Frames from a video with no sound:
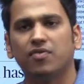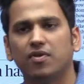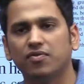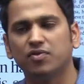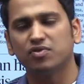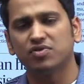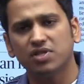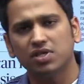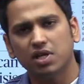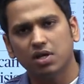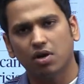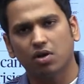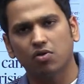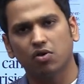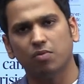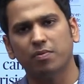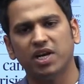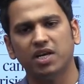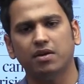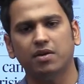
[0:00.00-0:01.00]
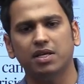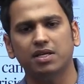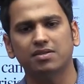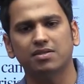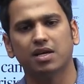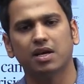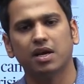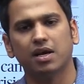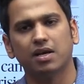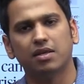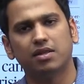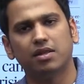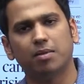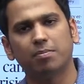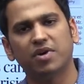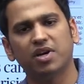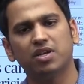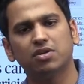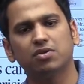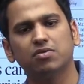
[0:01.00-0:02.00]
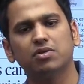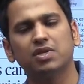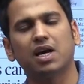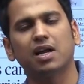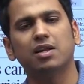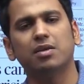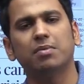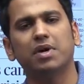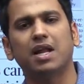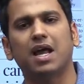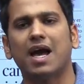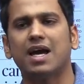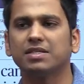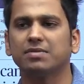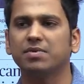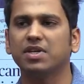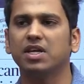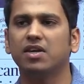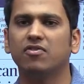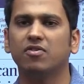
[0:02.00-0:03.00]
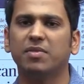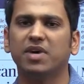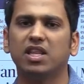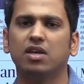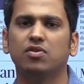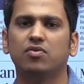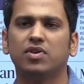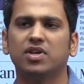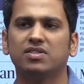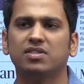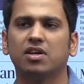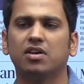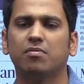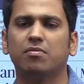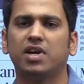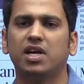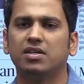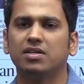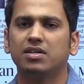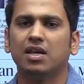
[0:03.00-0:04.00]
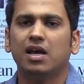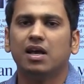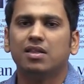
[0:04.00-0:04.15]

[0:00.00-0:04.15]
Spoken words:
If you see the documentaries, the birth to Taliban has been given by the US government.